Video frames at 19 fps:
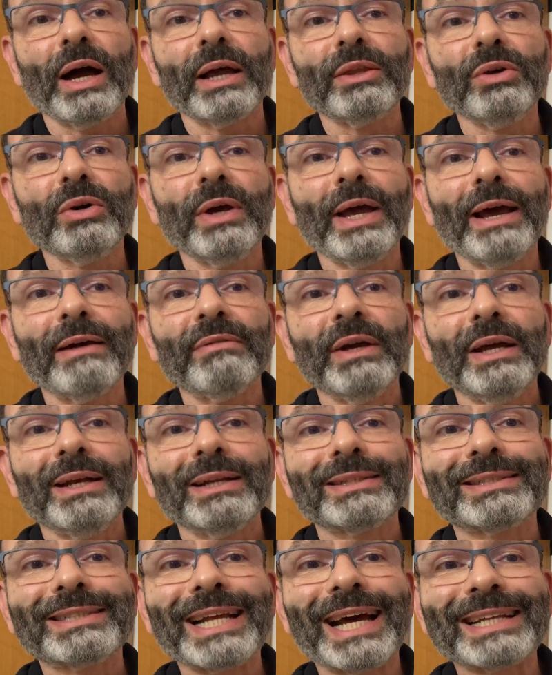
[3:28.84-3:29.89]
you have
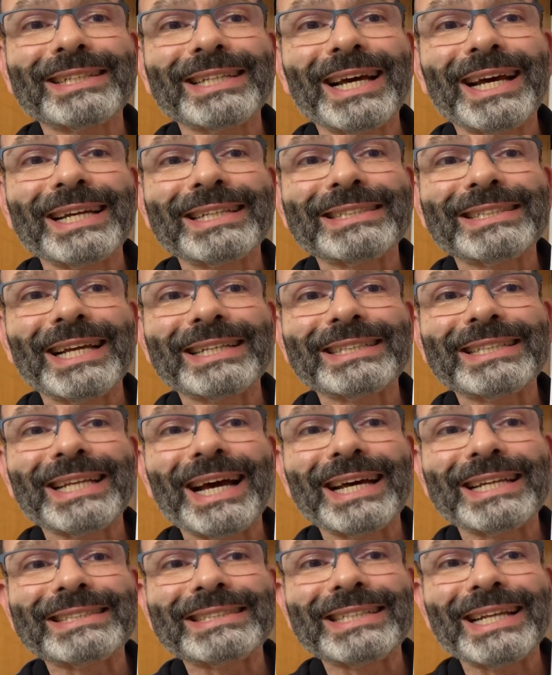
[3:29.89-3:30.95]
ta ta ta
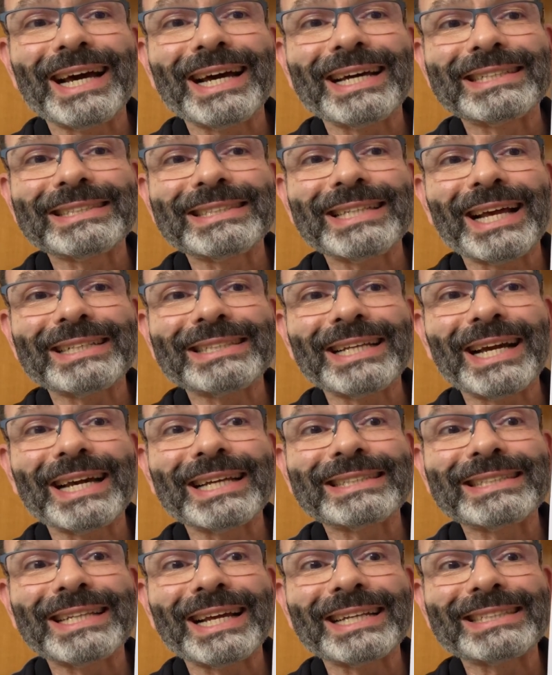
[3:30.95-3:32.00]
ta ta ta
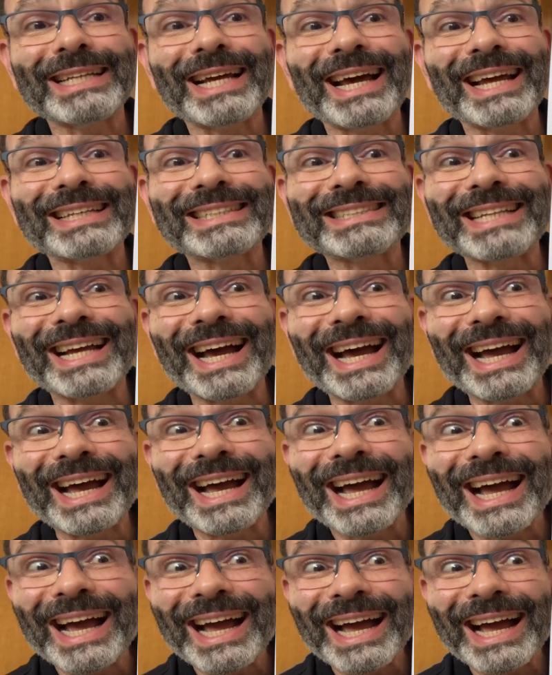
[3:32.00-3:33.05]
ta ta ta
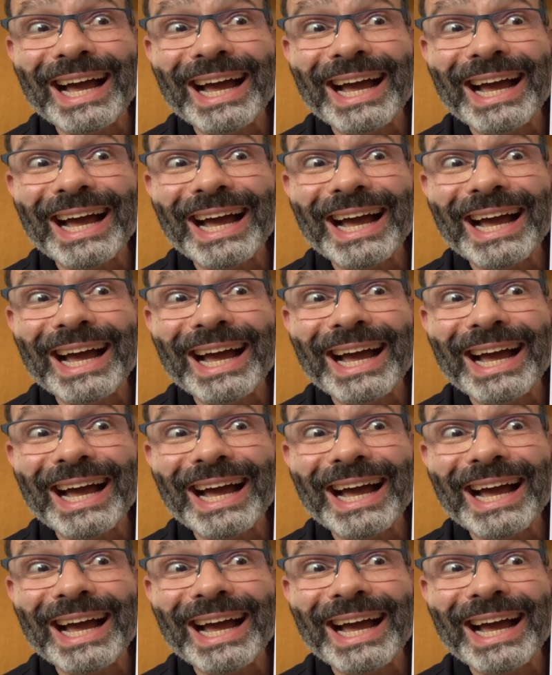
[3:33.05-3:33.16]
ta,